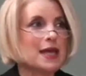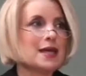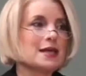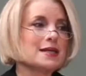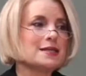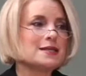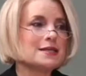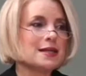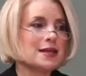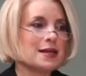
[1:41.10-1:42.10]

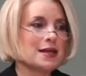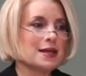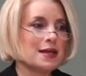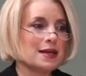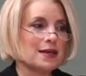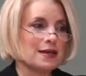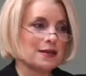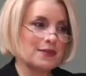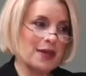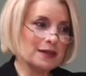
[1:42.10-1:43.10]
Is the
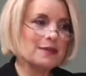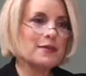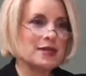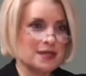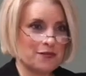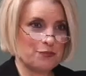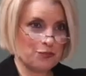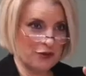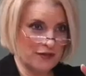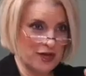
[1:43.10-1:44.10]
element of
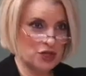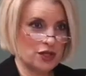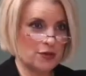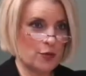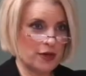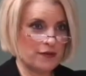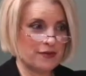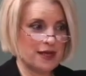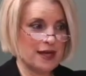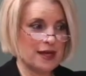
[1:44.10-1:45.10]
prevention one of
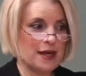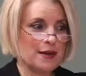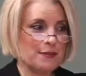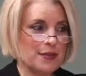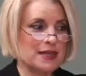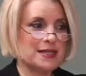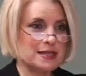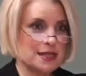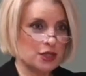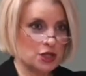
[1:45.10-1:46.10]
the big
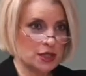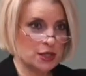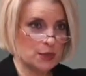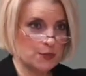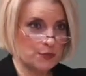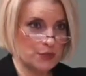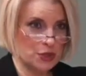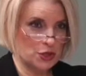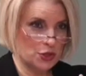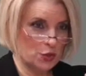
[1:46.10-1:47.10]
distinctions
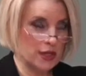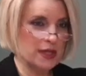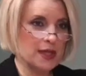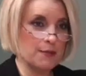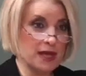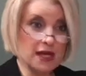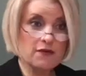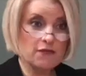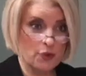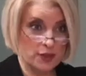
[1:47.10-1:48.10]
between the meeting
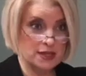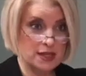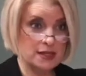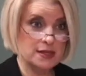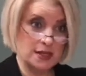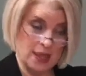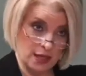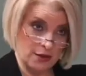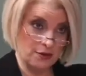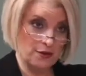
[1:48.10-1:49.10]
focuses
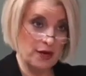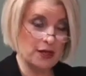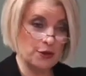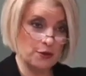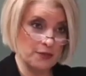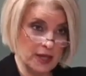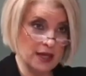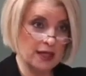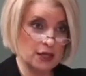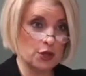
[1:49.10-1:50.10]
here and your
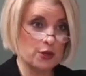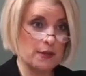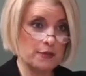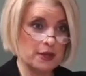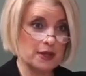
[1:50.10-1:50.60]
meeting in Europe?